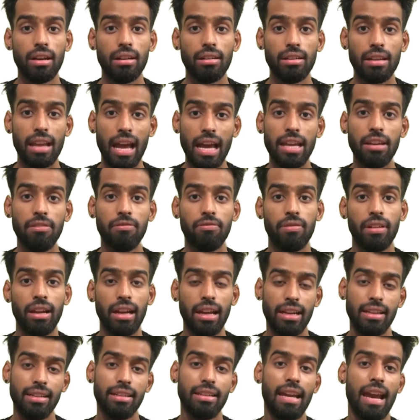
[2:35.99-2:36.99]
life
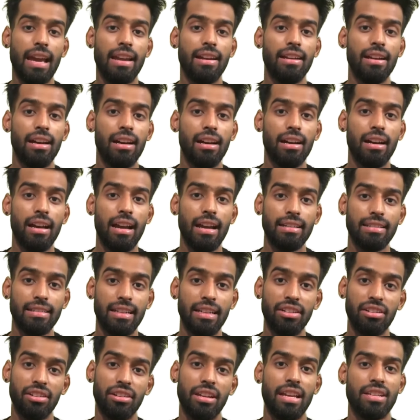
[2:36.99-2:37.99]
in Canada as an
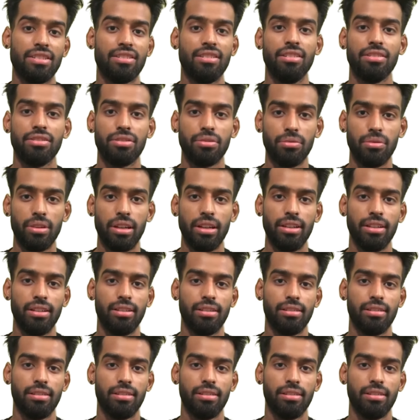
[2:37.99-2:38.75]
international student.